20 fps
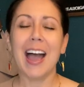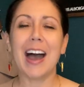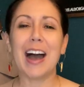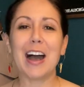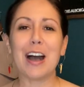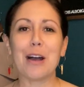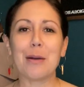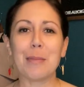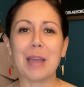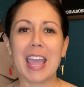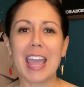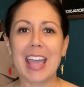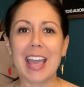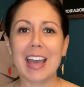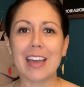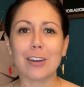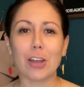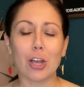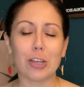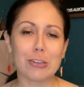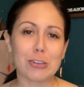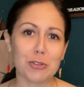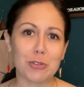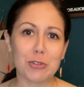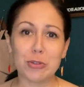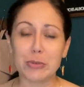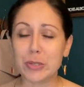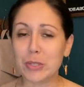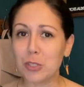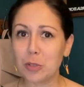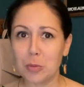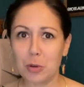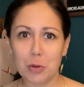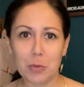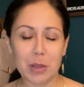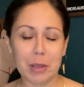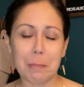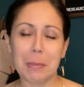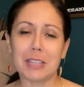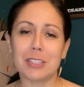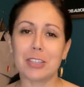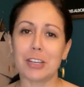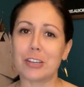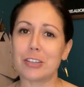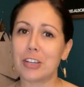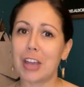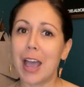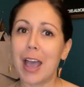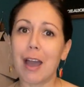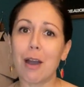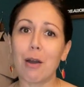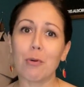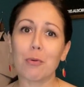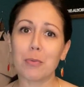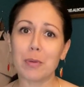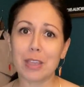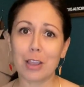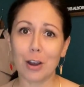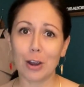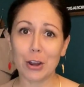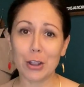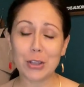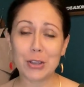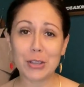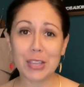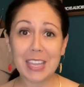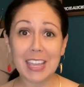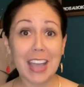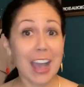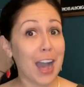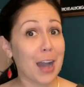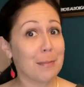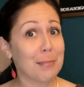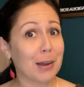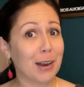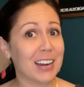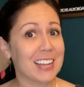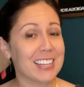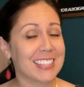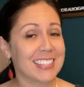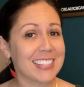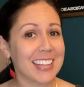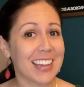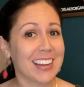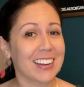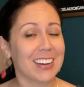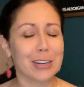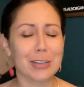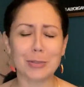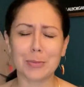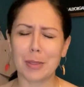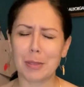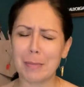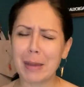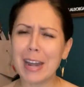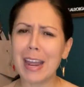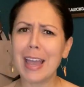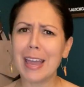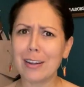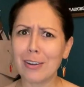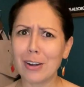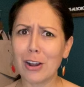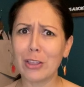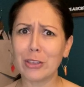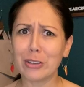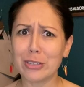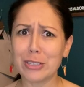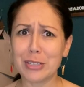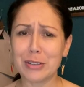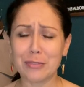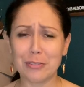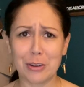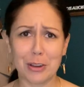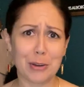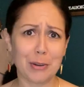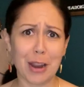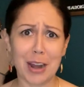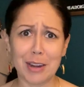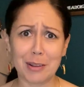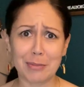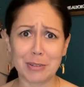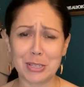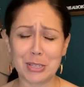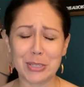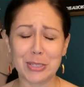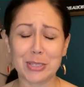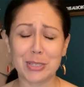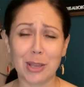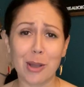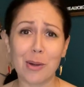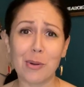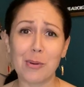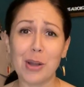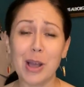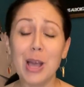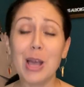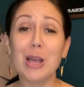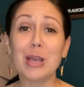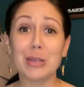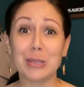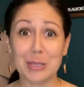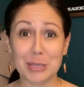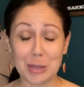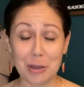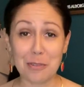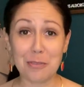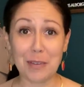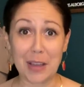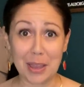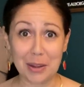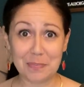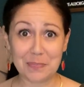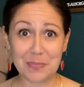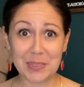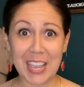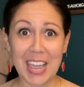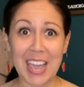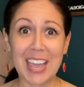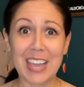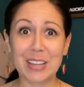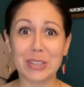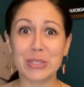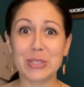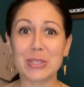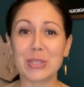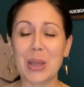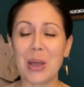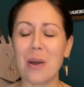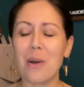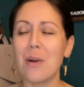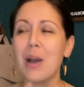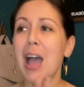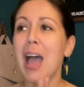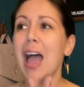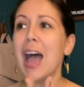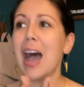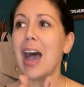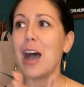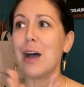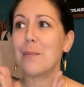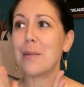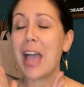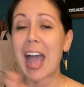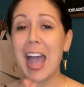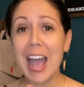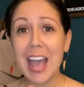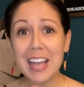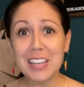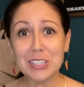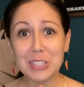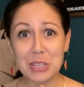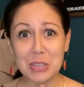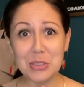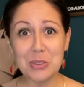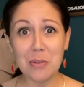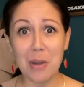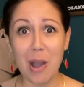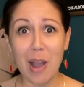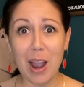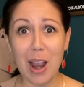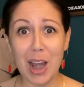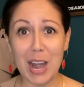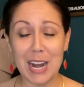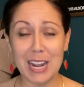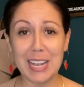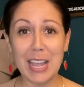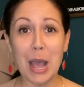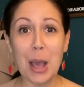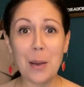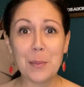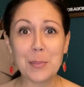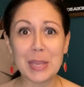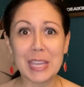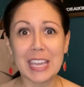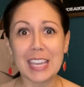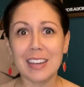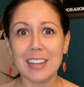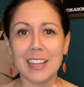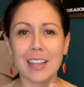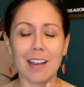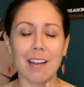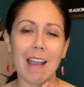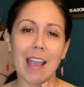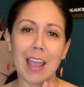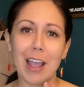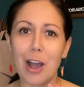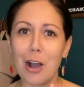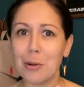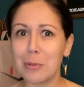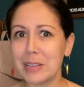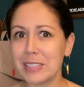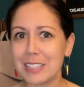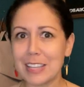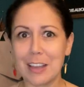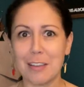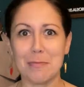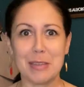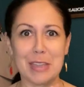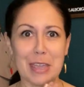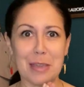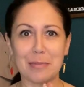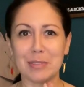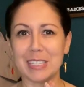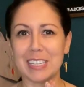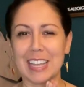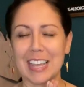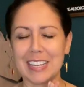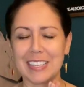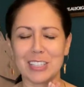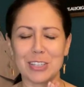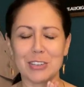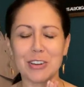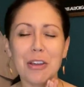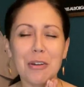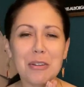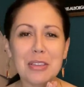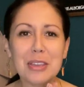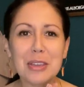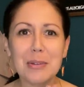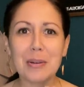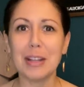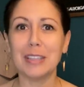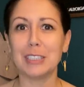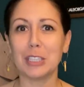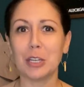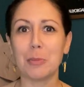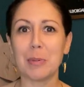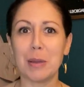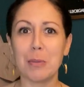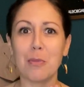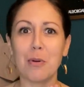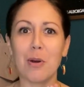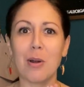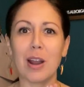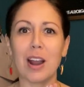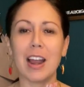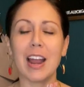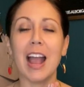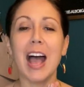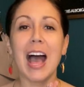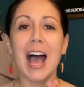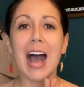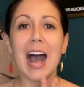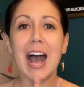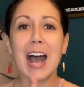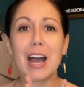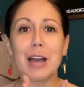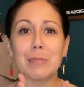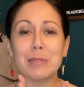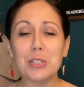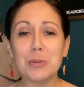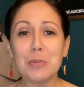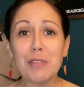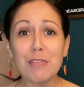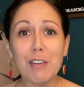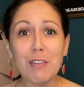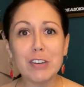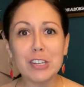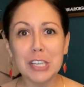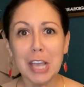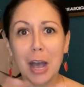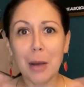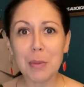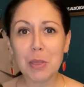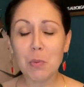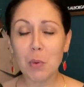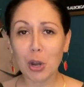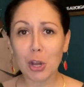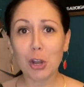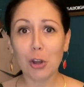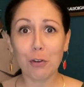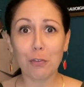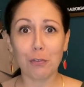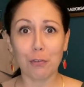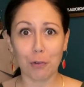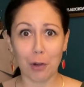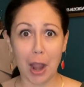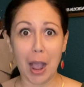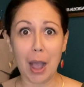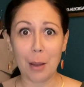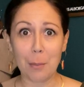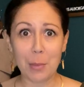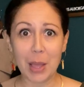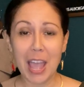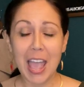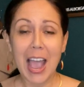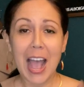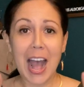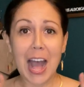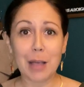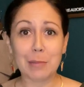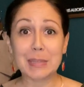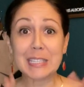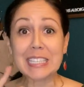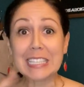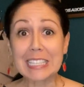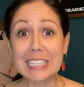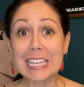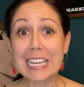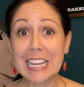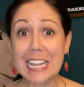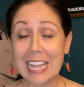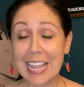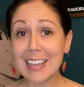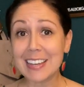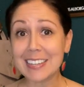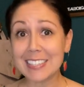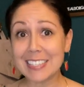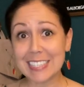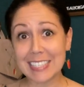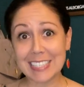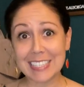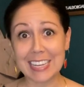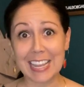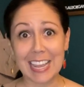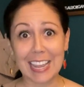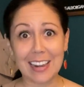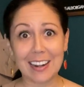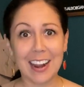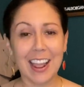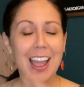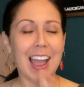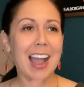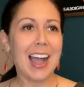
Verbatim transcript: Um, and I'll shoot you a super quick message how we are hooking up our insiders with about $100 in free credit, which is so, so fun. Okay. So um, as you are coming in here, I always love being able to get to know you a little bit more. Um, do me a favor, tell me where you're from, um, city and state.